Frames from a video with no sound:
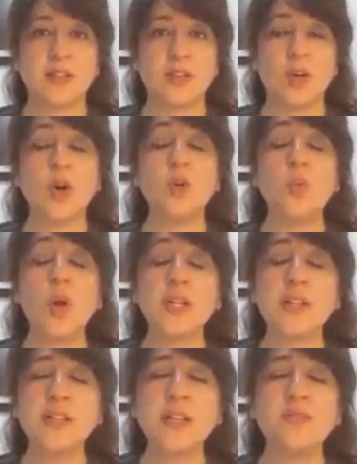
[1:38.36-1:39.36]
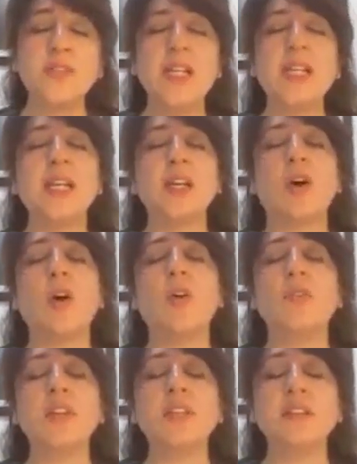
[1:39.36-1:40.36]
or what is that feeling
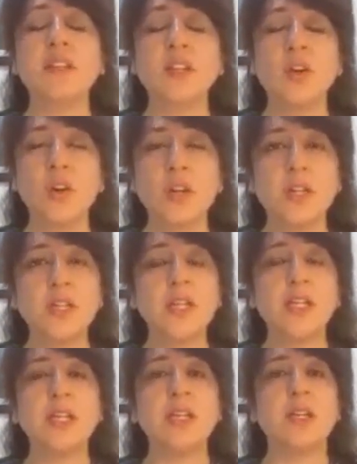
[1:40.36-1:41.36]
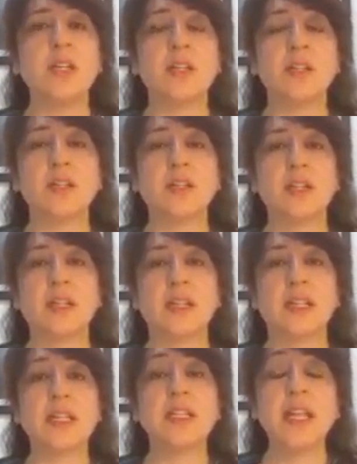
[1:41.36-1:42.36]
of insecurity
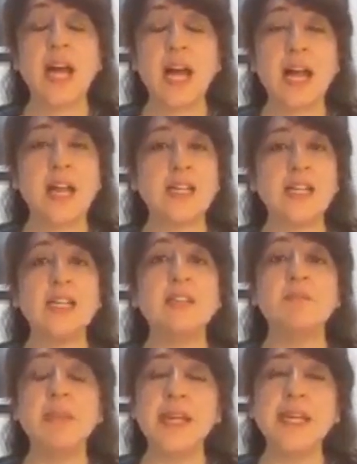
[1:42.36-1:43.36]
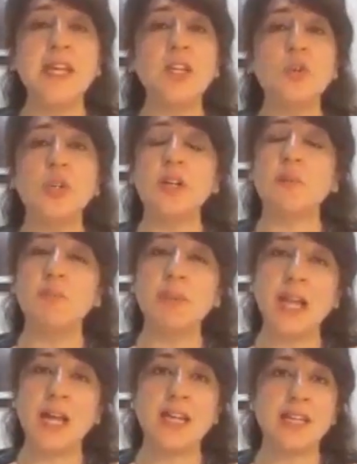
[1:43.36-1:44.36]
that is making you
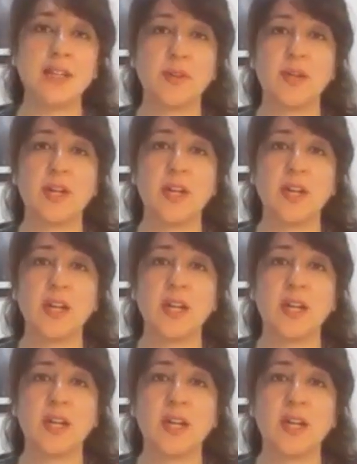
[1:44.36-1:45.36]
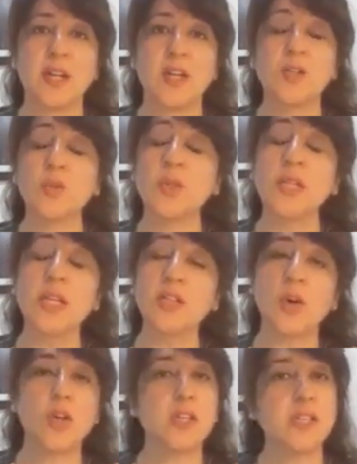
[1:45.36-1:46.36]
comply to the
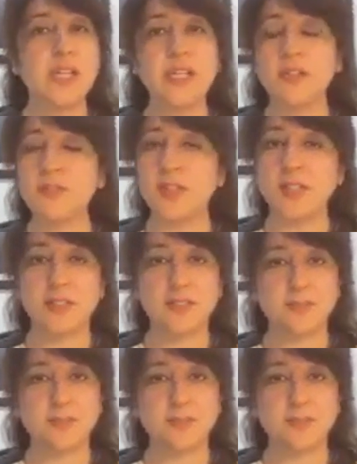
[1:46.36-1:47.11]
authoritarian figure.